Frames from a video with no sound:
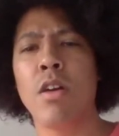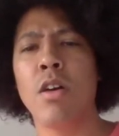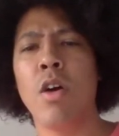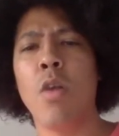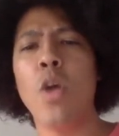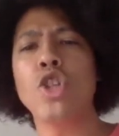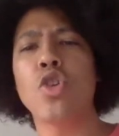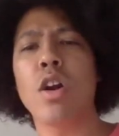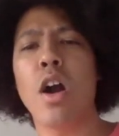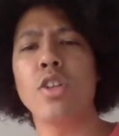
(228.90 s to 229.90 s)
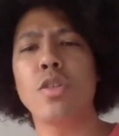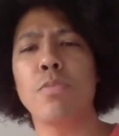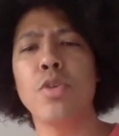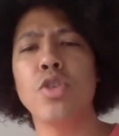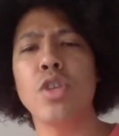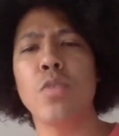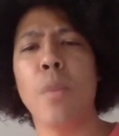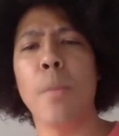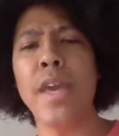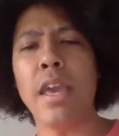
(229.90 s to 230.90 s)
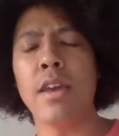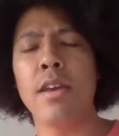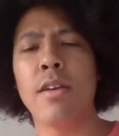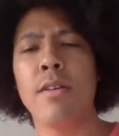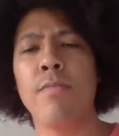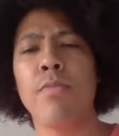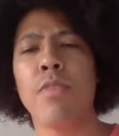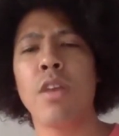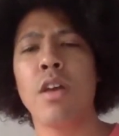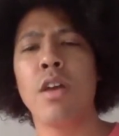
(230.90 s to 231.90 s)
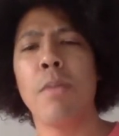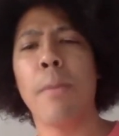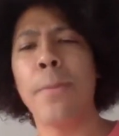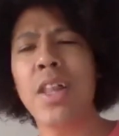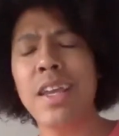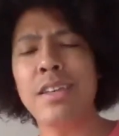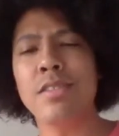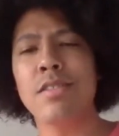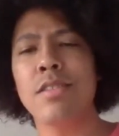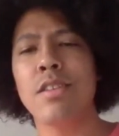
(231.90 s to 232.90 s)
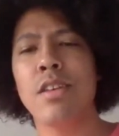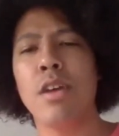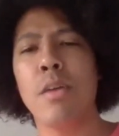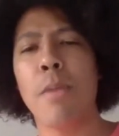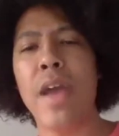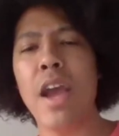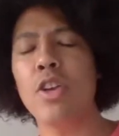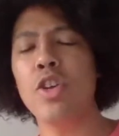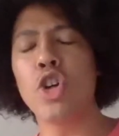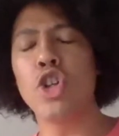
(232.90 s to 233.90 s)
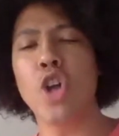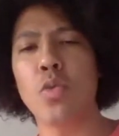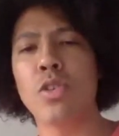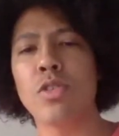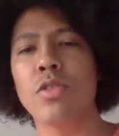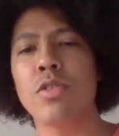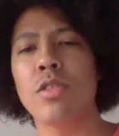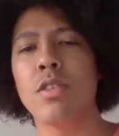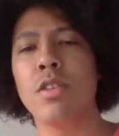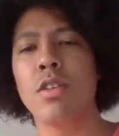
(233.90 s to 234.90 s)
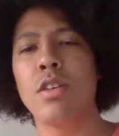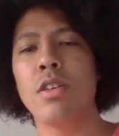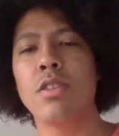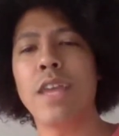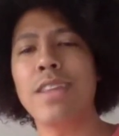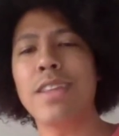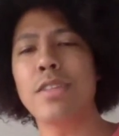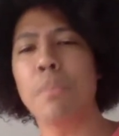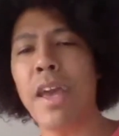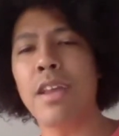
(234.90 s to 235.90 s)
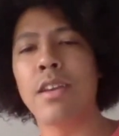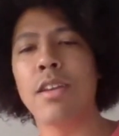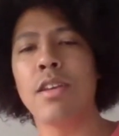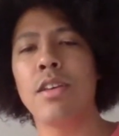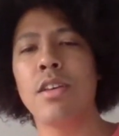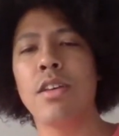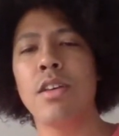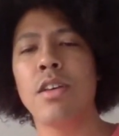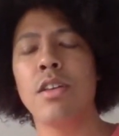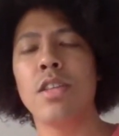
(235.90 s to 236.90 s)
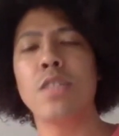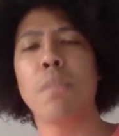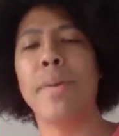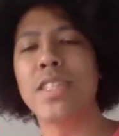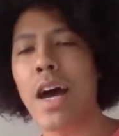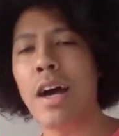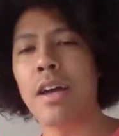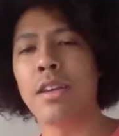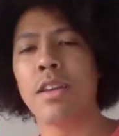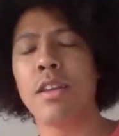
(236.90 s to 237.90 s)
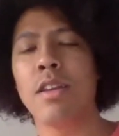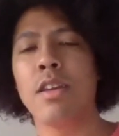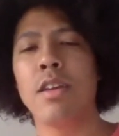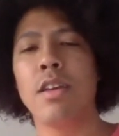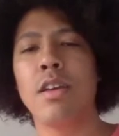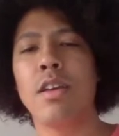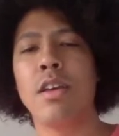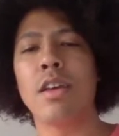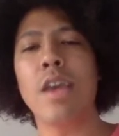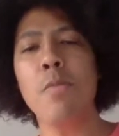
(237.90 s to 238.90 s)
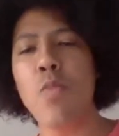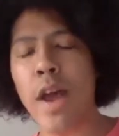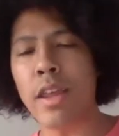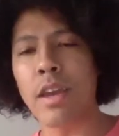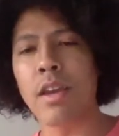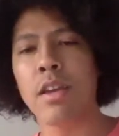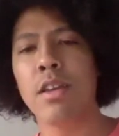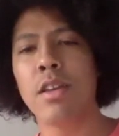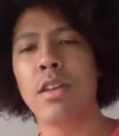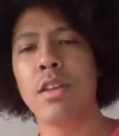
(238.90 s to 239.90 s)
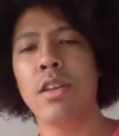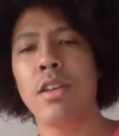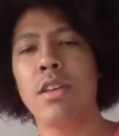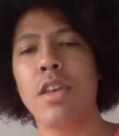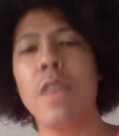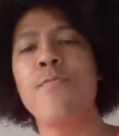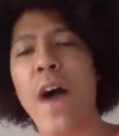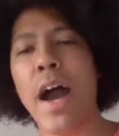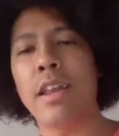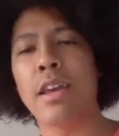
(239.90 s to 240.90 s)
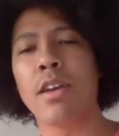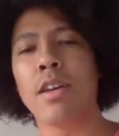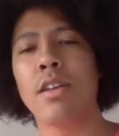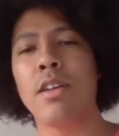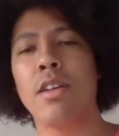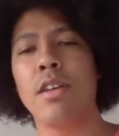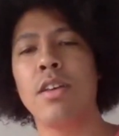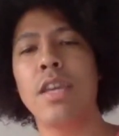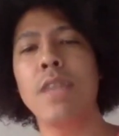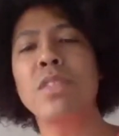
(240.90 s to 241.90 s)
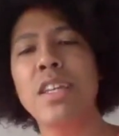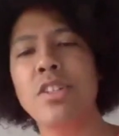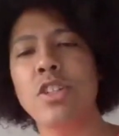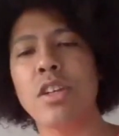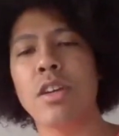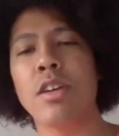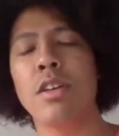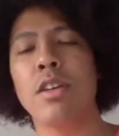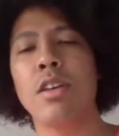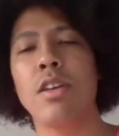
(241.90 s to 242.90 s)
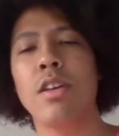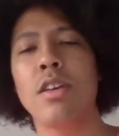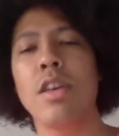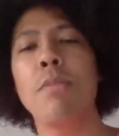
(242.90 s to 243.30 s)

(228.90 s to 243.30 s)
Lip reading: or what your contribution will be, but please prepare your shoulders, take this pen, this baton, and keep running, keep fighting, keep teaching, keep